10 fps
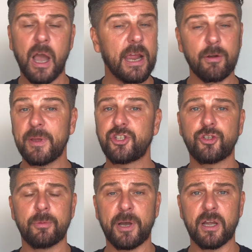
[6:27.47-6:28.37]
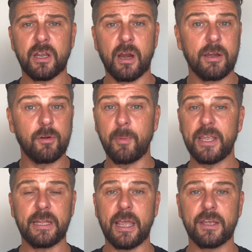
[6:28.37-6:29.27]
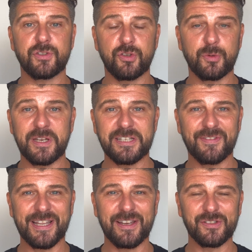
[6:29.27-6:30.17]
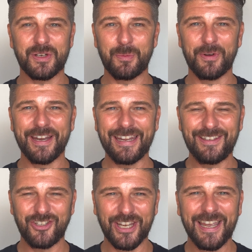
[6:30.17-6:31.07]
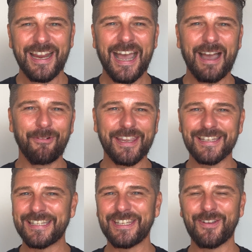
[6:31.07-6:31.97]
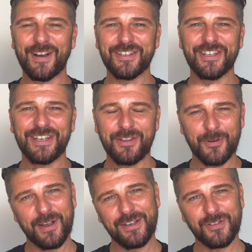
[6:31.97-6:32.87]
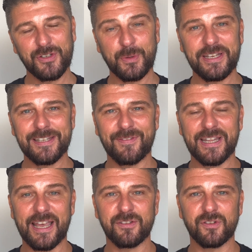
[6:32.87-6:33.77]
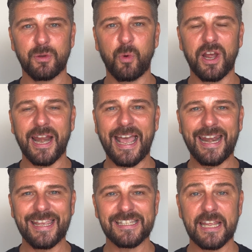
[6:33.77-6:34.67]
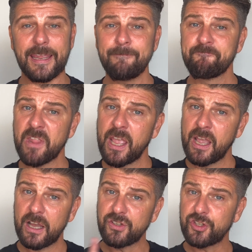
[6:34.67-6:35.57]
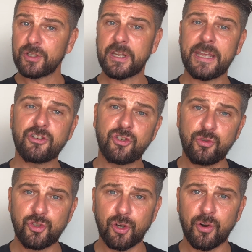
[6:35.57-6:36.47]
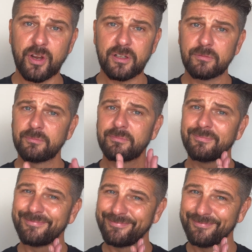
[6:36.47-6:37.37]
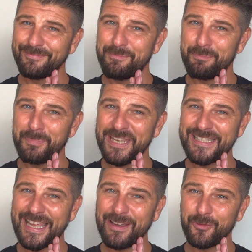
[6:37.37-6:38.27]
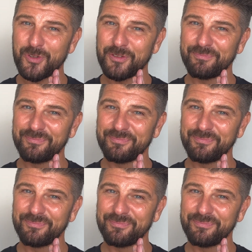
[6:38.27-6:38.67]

I remain Stuart Barker. I remain the ISO 27001 Ninja, and we continue our journey through ISO 27001 Annex A until the next tutorial. Peace out.